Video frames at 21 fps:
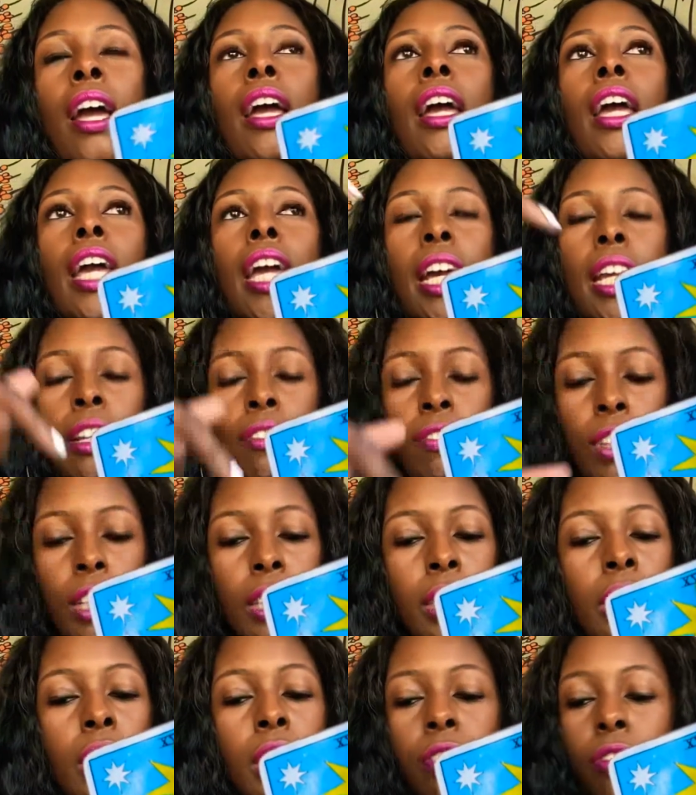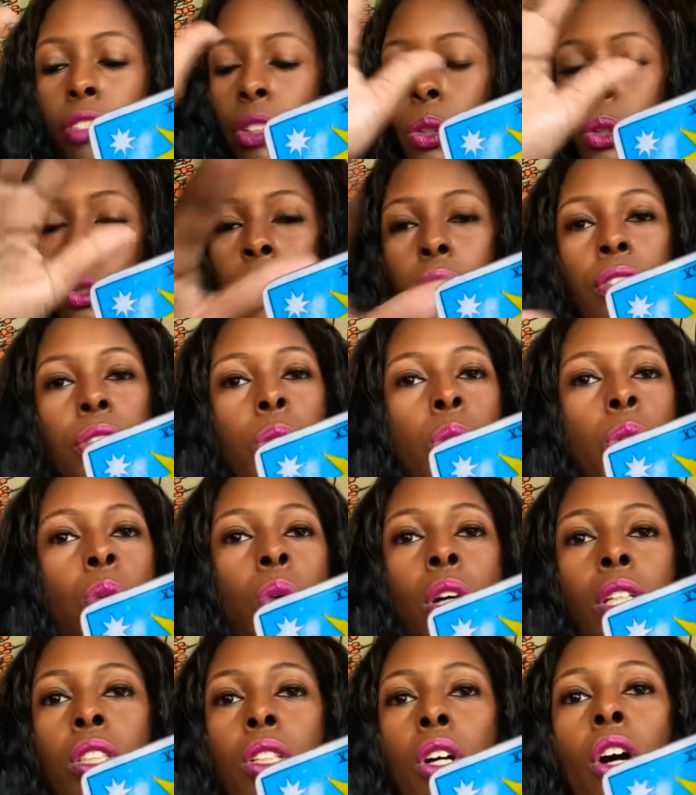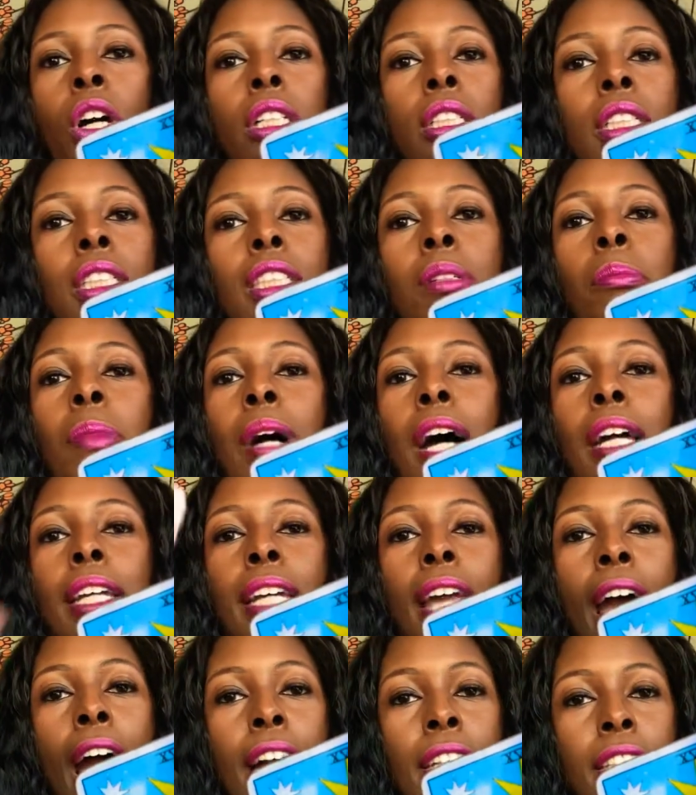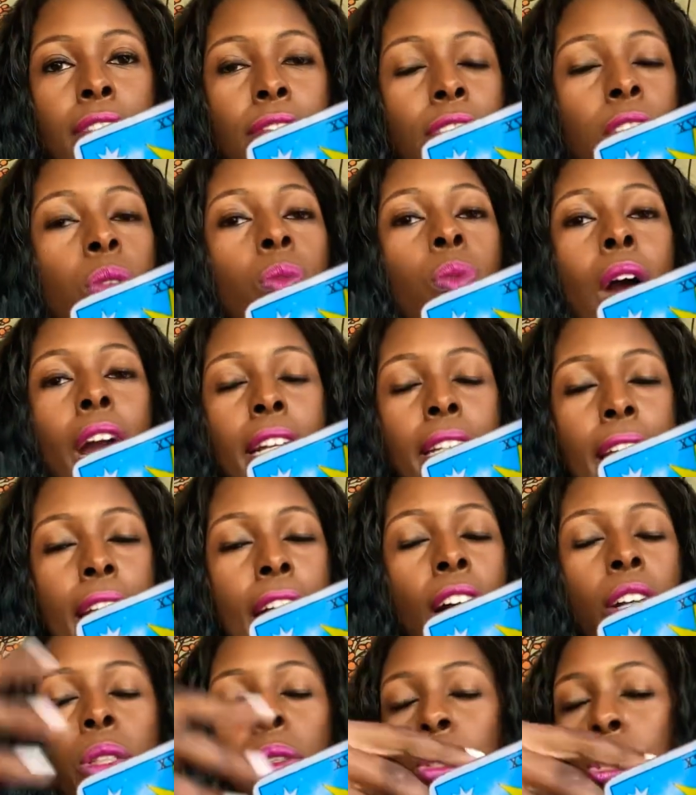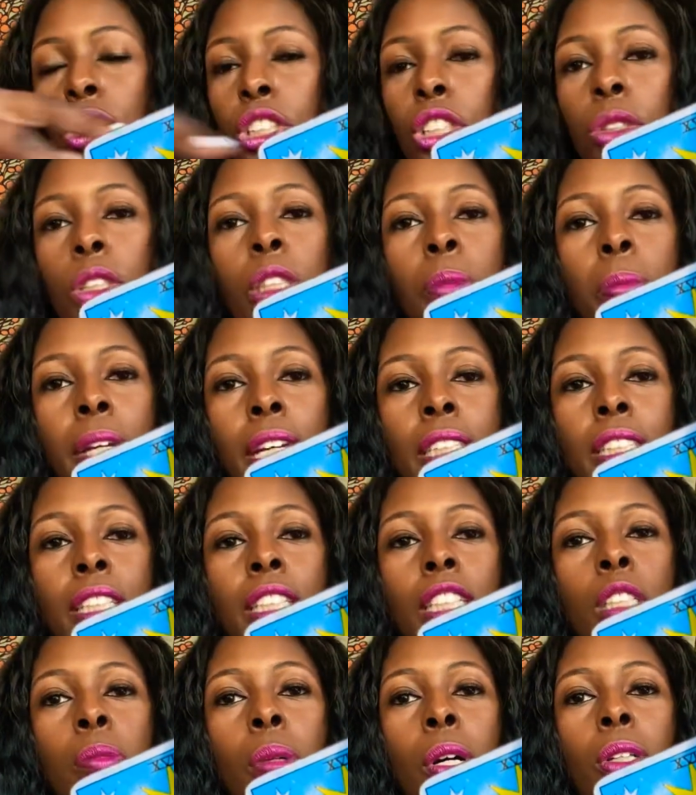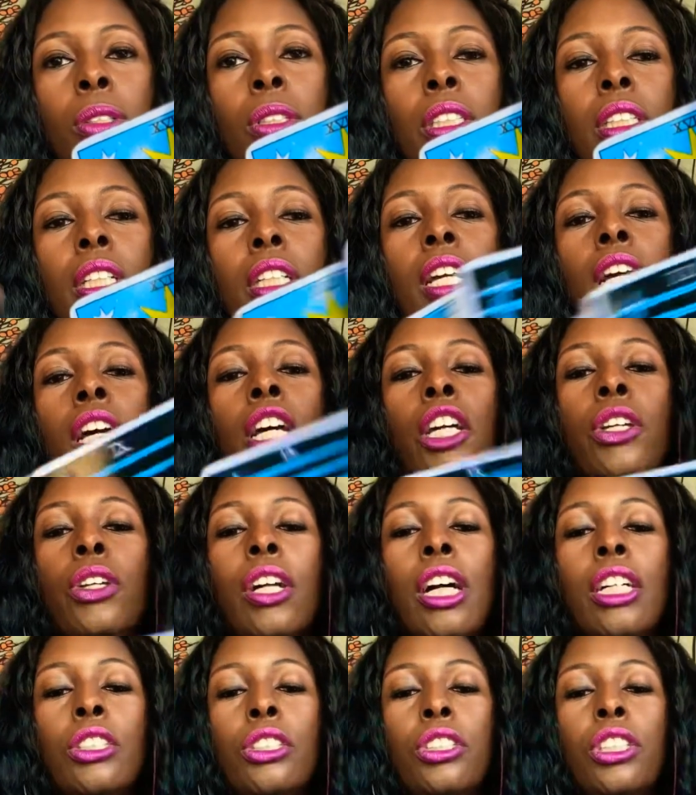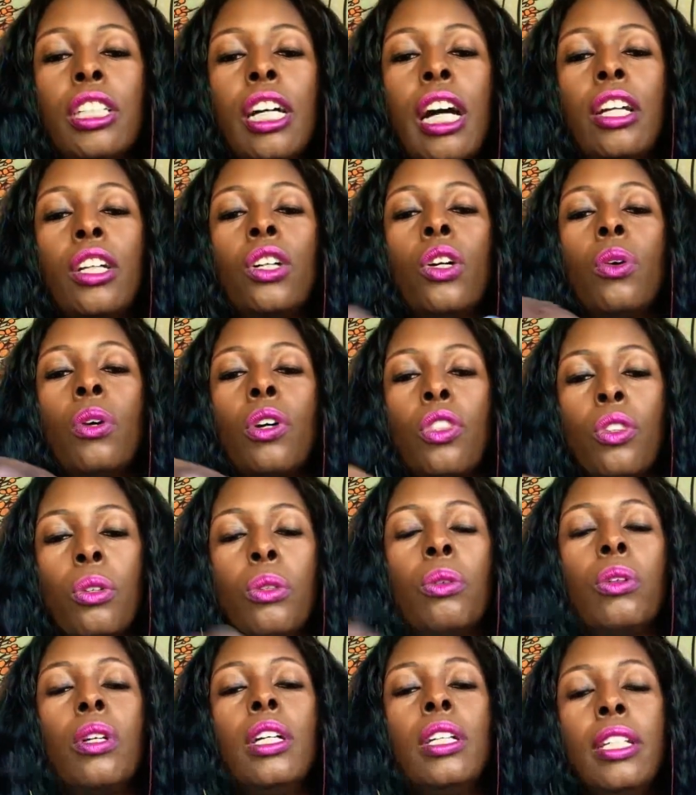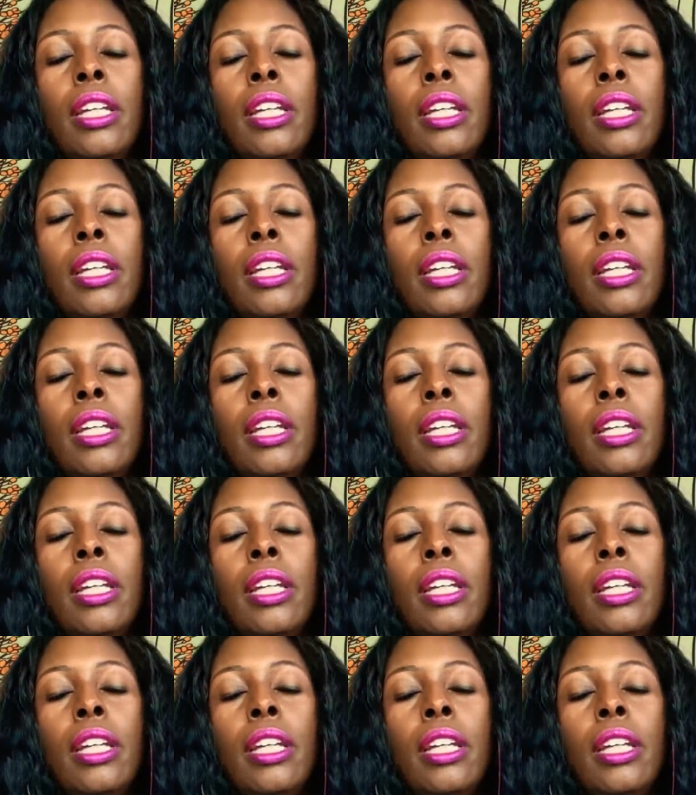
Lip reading: And if this is for those of you who are talking to somebody actively right now, you're still speaking to this person, you guys are just kind of going through it.